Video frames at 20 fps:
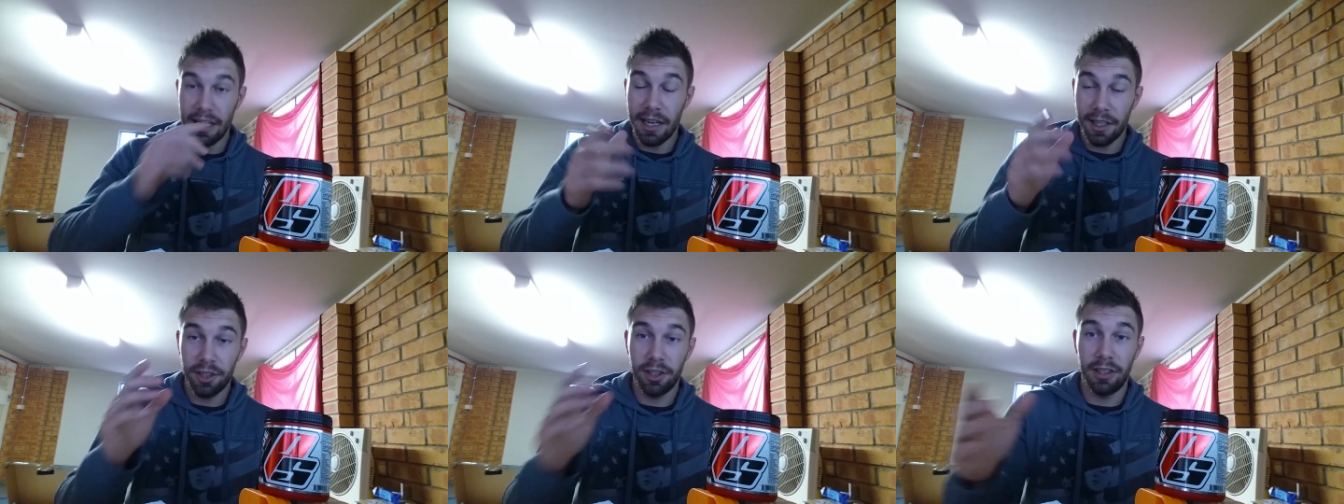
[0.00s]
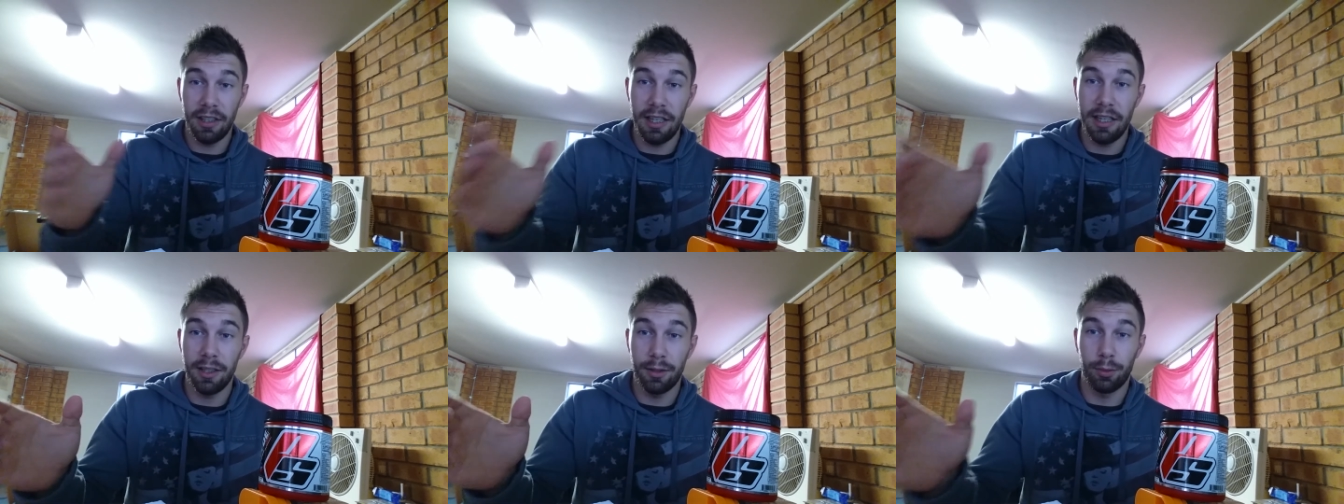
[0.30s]

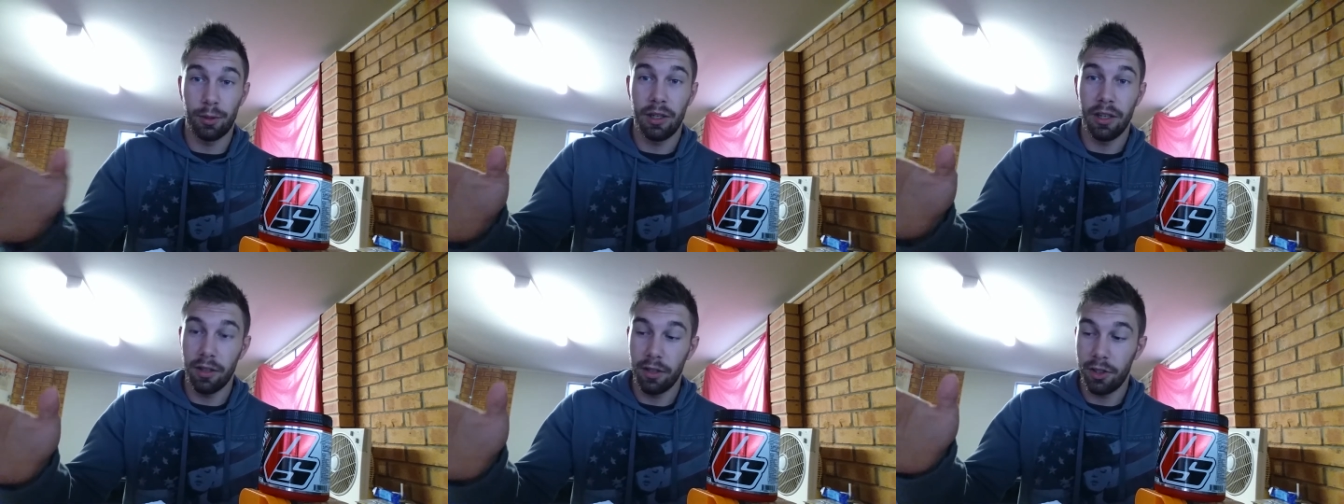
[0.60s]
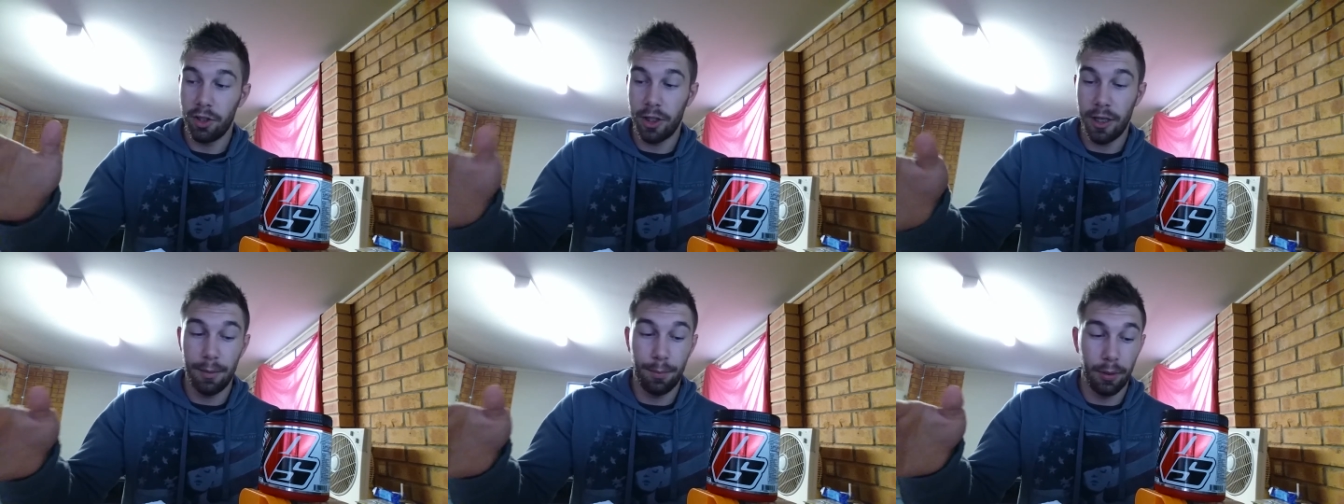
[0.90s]
actually is one of the
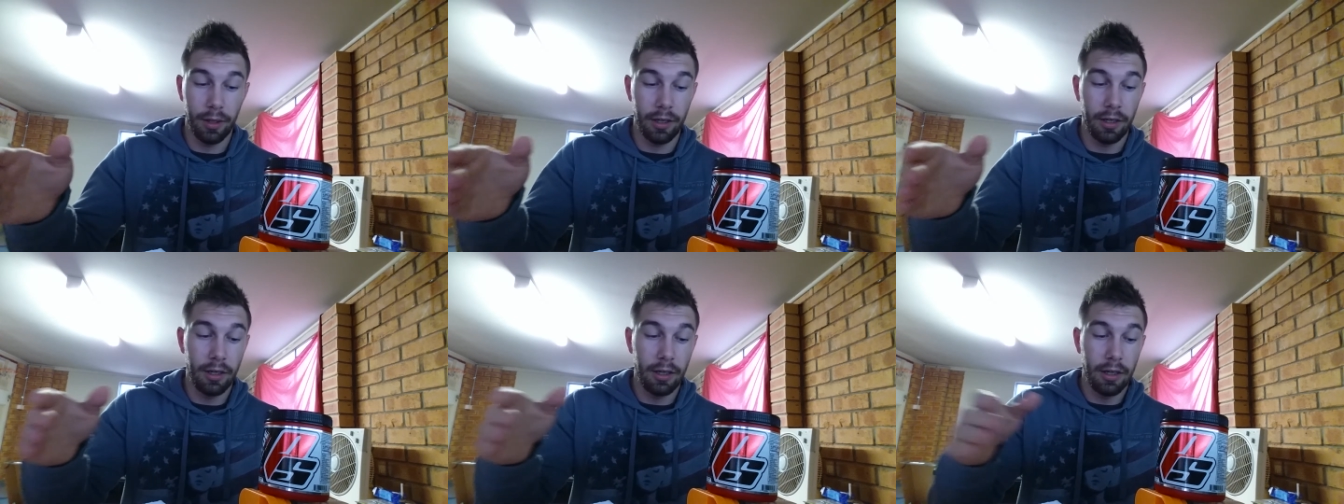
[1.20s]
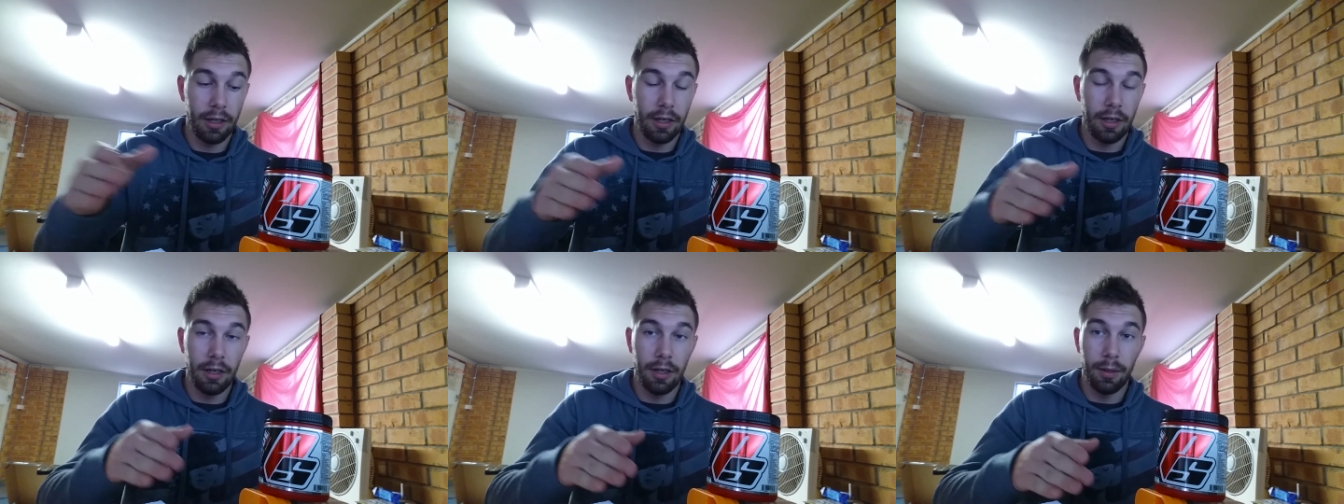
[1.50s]
cheaper
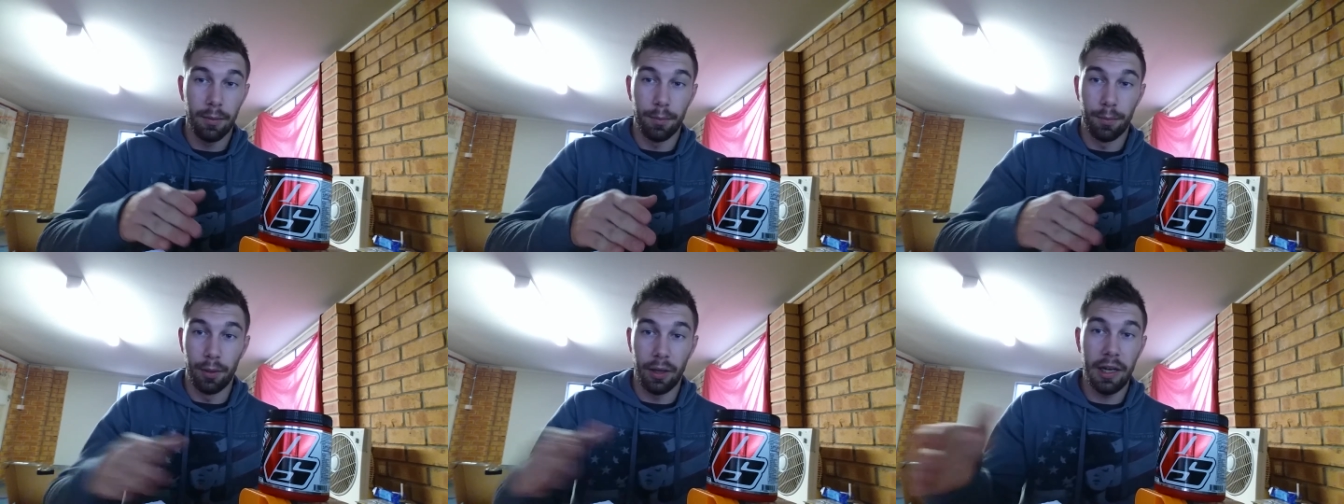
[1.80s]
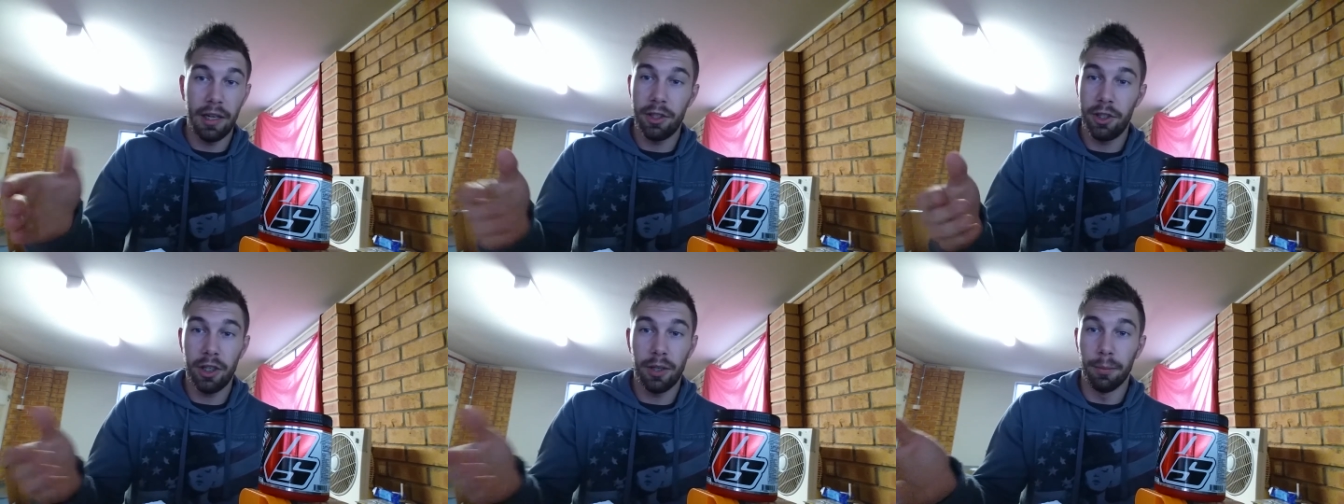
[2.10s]

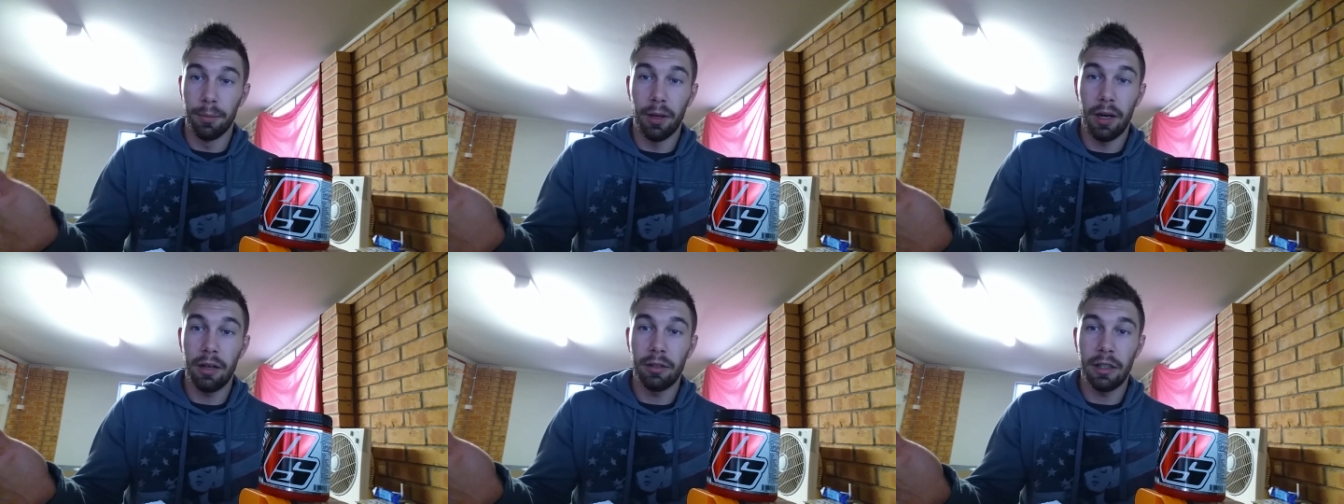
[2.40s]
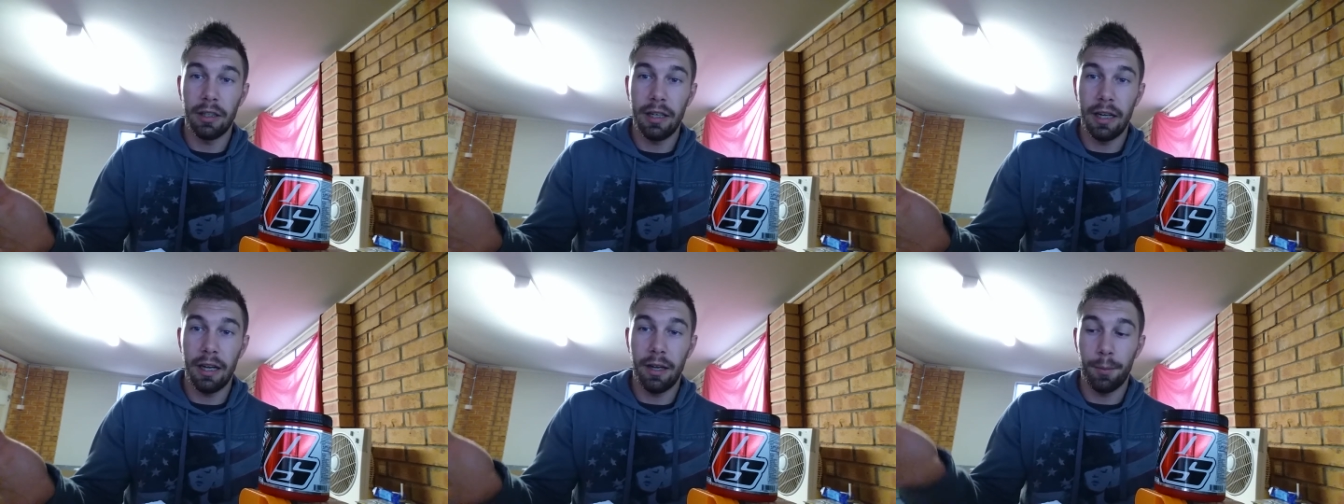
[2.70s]
brands you can buy
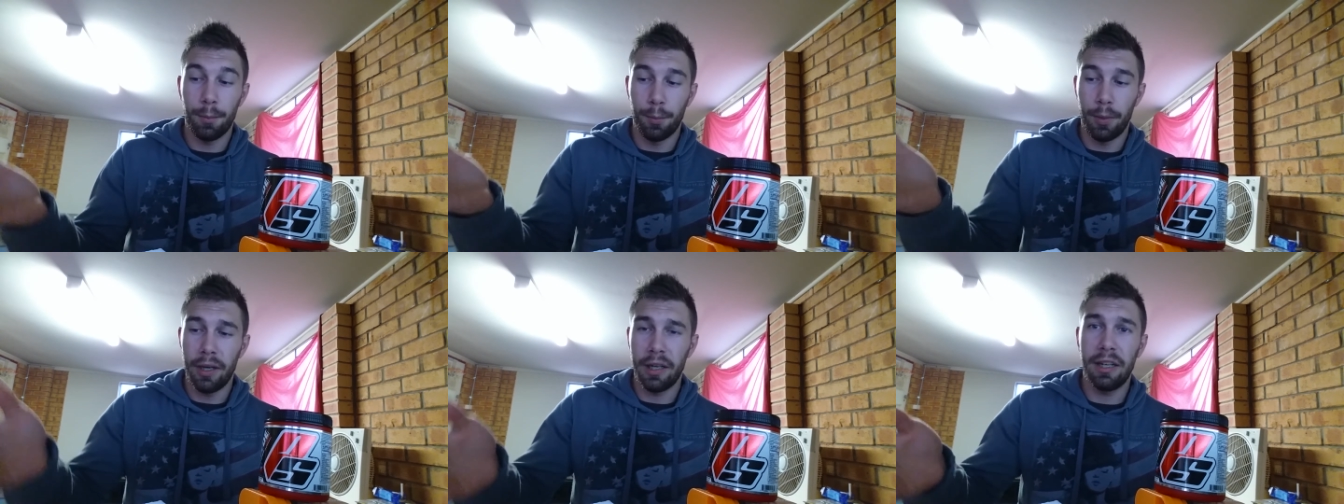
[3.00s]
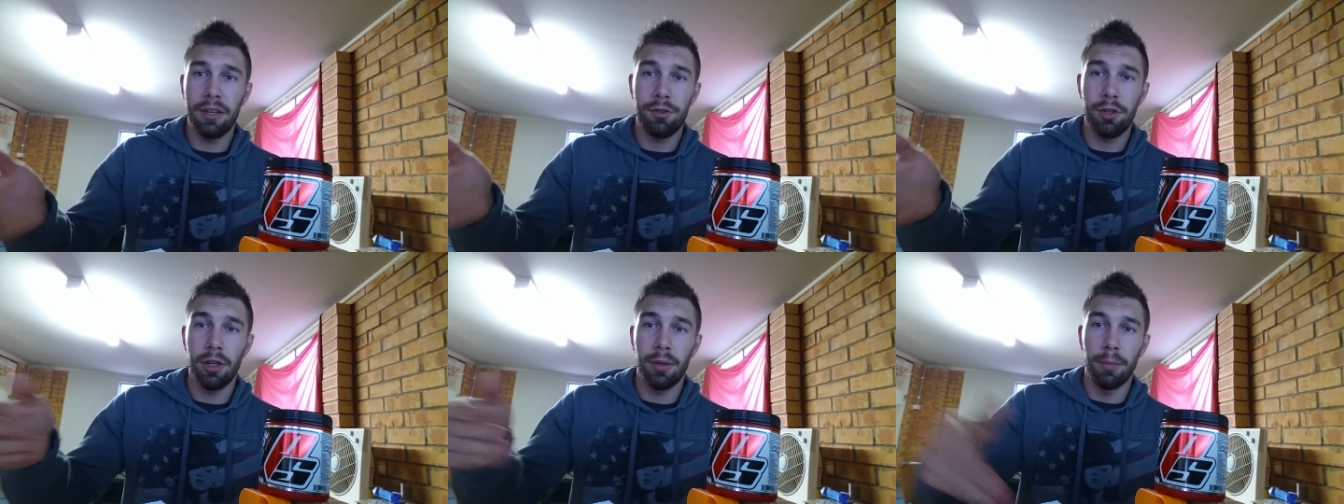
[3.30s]
right now. But it
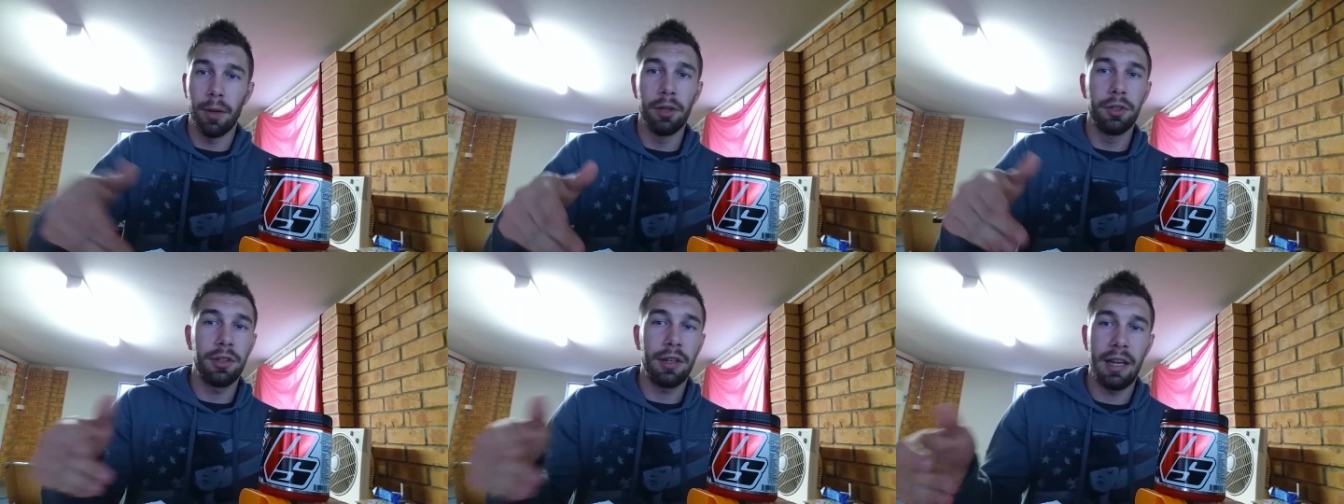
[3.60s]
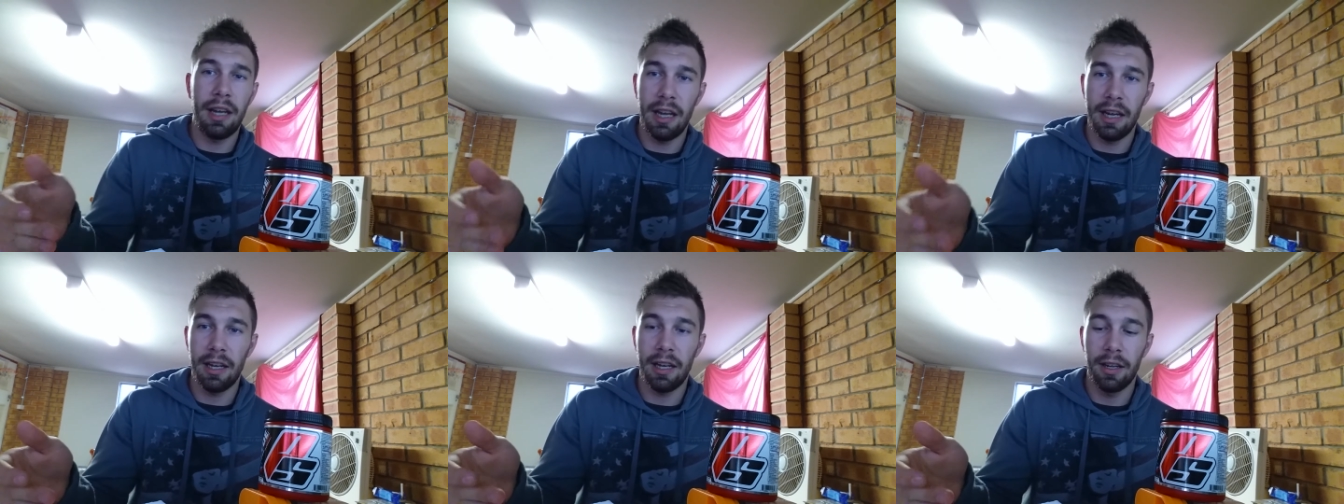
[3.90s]
gives you the most
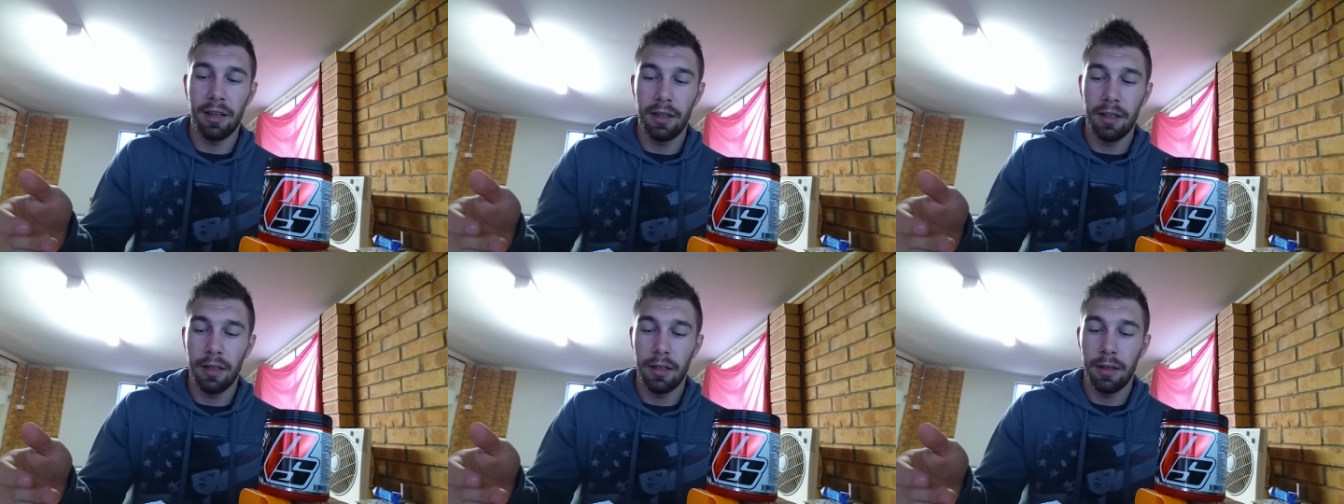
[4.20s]
kick,